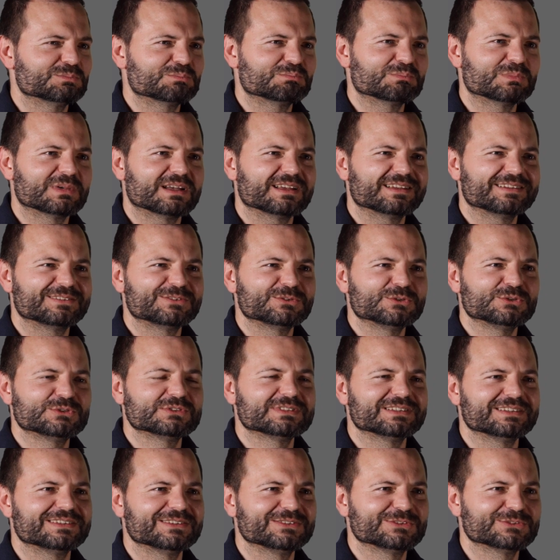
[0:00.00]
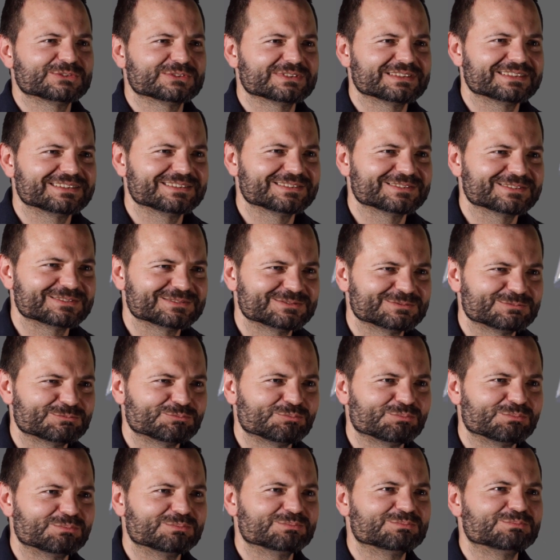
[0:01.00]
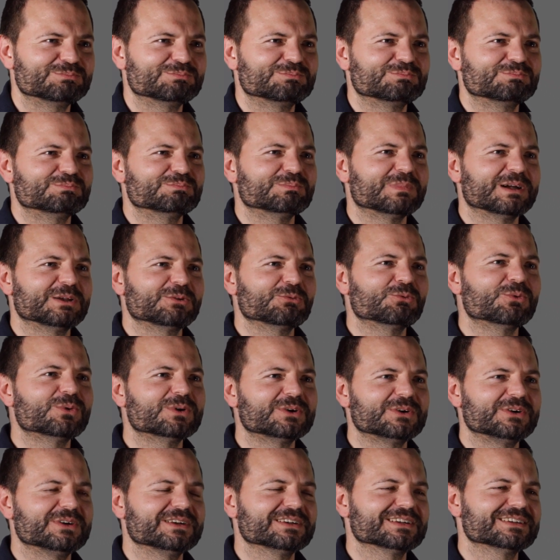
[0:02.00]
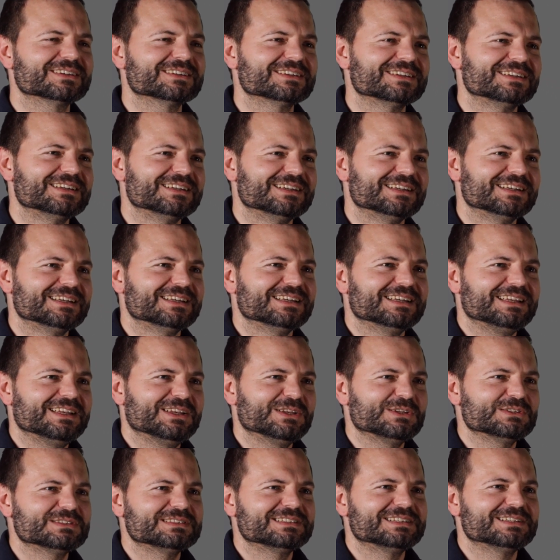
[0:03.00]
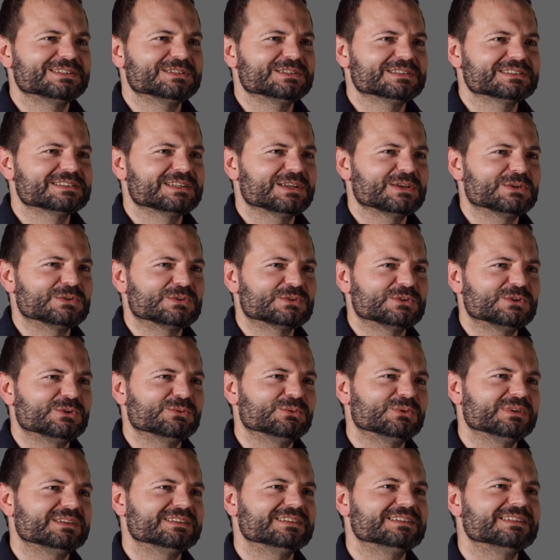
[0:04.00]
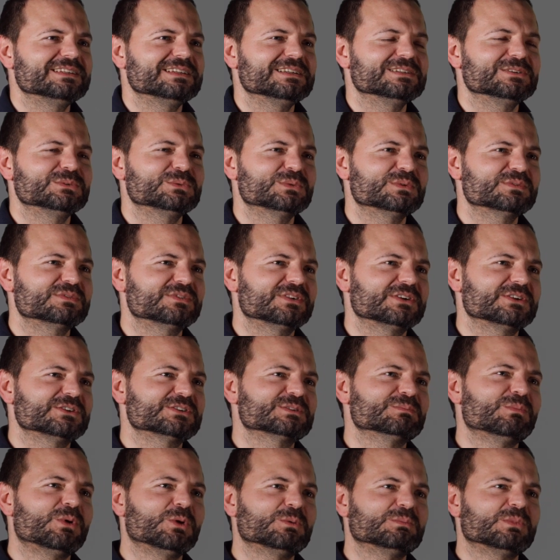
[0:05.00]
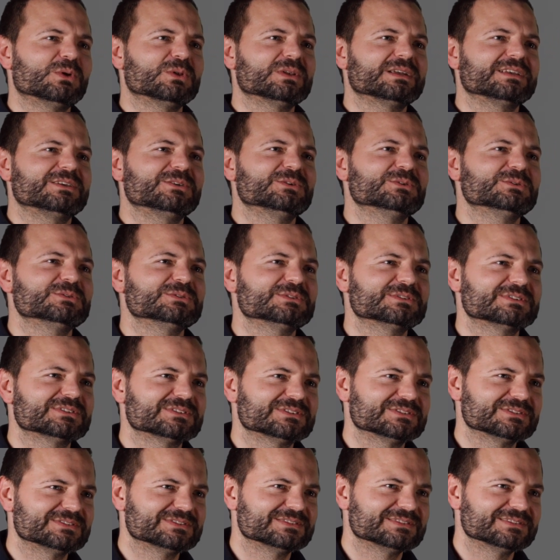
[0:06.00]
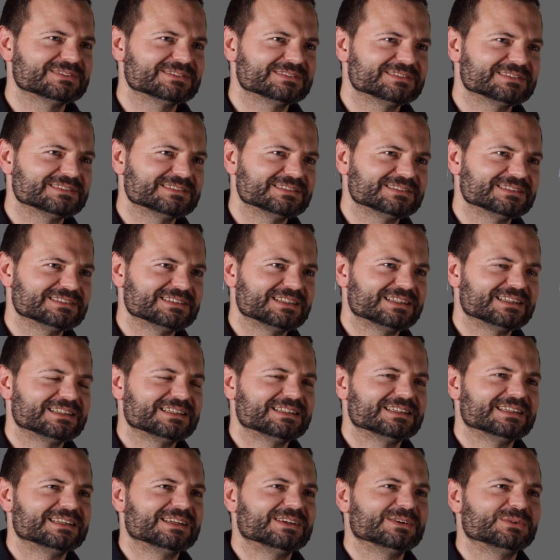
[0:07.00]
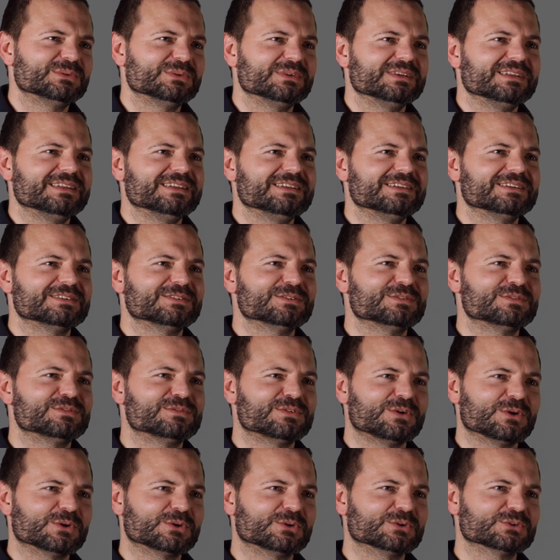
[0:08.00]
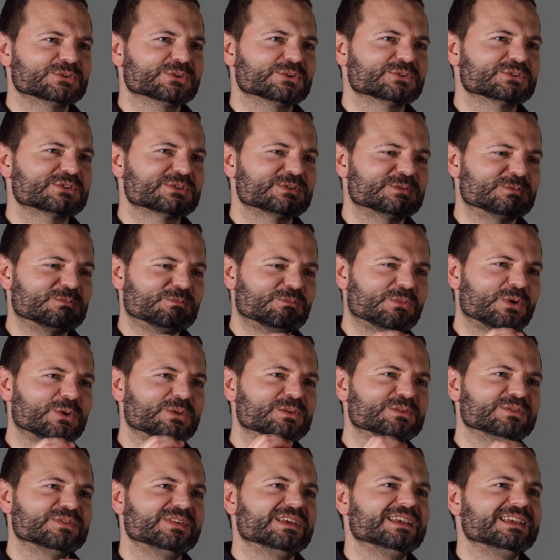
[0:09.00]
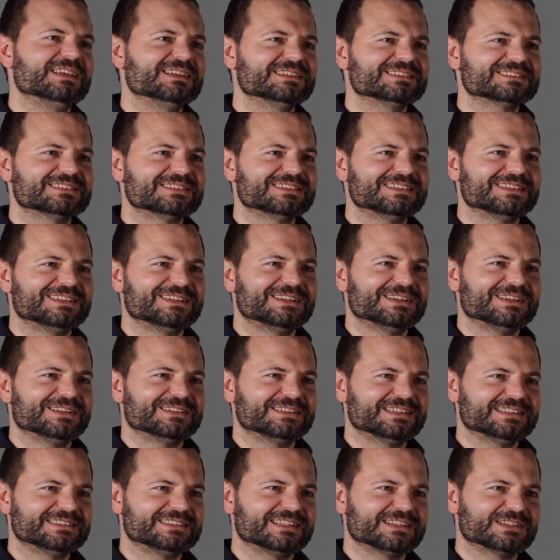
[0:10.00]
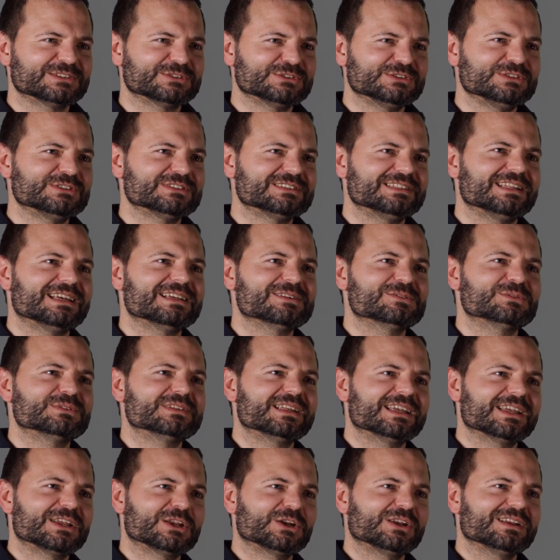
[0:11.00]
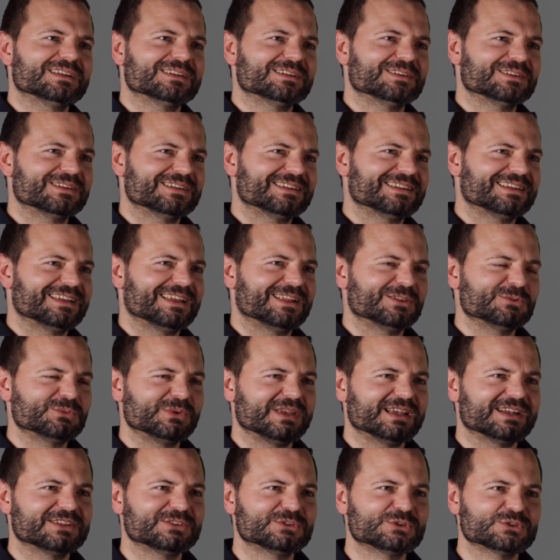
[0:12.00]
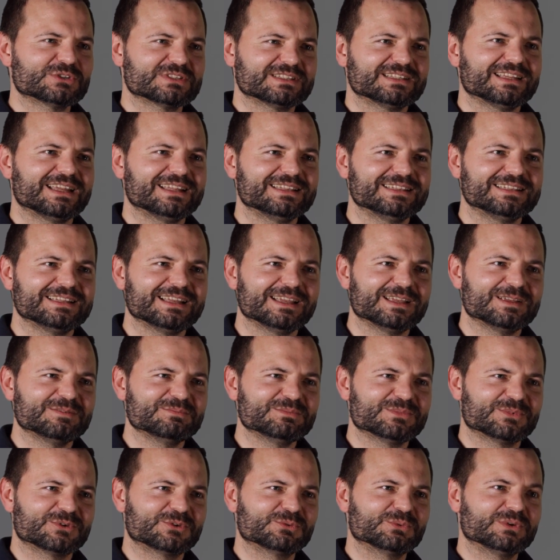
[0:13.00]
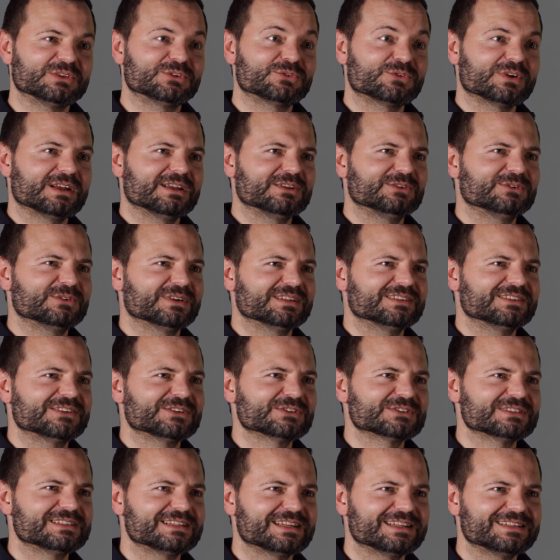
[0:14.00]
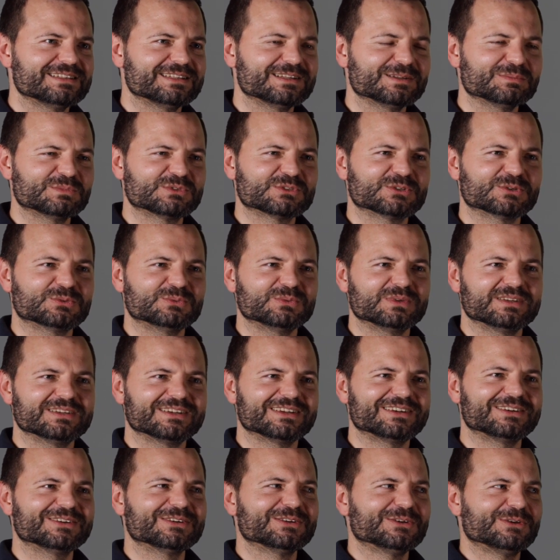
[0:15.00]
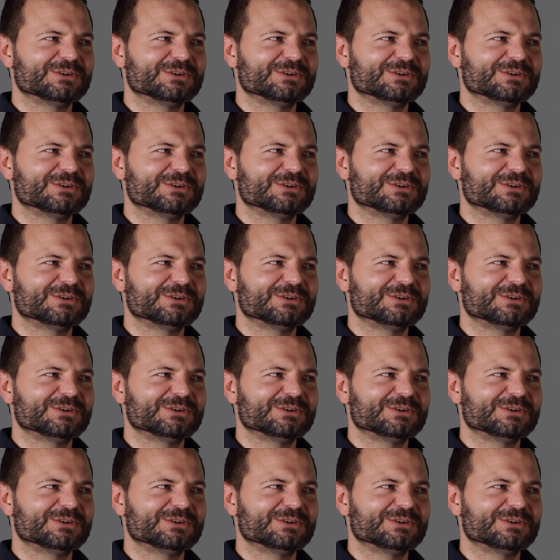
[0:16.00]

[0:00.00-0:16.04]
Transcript: my research and my work is that essentially we deal with very small molecules. We focus on small things that exist down there. We understand them, or we try to understand them, so we are